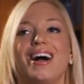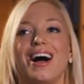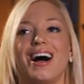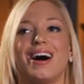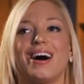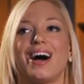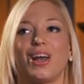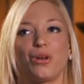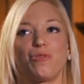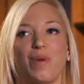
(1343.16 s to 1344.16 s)
A
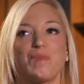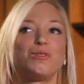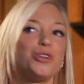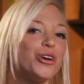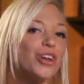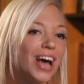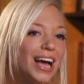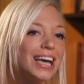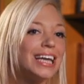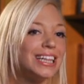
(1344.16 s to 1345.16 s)
lot of people don't
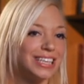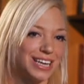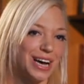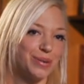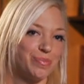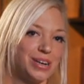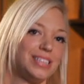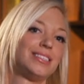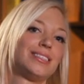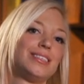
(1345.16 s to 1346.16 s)
like eating the darker
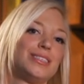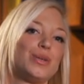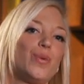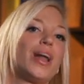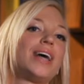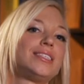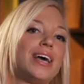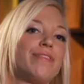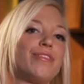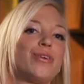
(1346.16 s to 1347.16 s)
breads, so what I
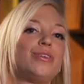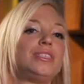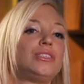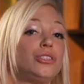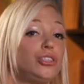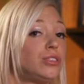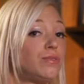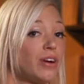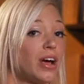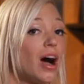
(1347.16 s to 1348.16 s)
say for those is to choose a
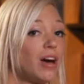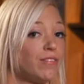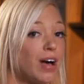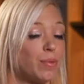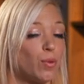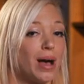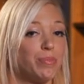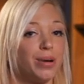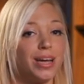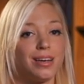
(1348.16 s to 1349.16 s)
very high fibre white
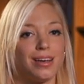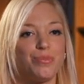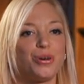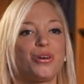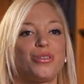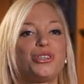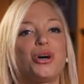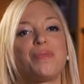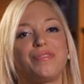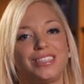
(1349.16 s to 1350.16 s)
bread, put it on the
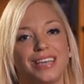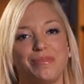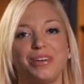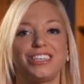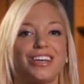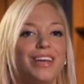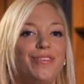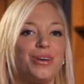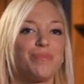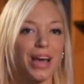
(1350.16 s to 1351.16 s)
top of your sandwich, and if
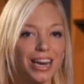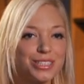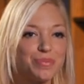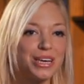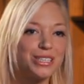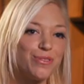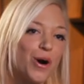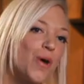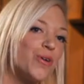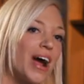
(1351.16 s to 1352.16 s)
you can manage a piece of
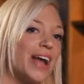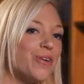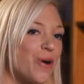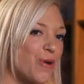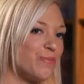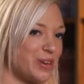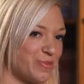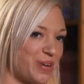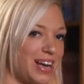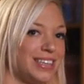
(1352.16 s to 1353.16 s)
whole grain or
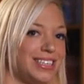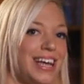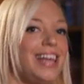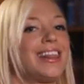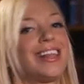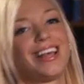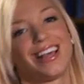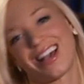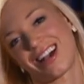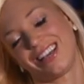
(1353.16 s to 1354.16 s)
wholemeal bread underneath,
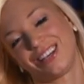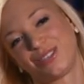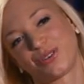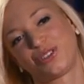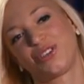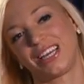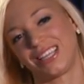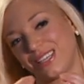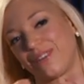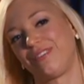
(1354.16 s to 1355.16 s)
you can sort of trick
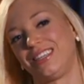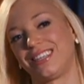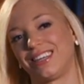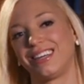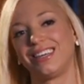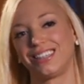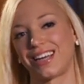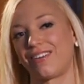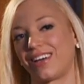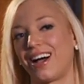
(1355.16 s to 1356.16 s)
yourself into
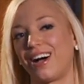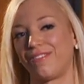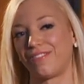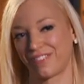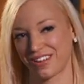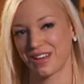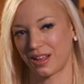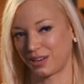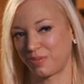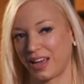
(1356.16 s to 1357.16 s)
having a
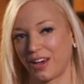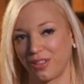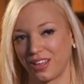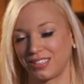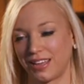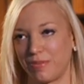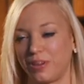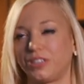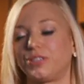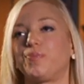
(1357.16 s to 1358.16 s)
little bit healthier
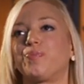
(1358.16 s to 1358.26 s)
sandwich.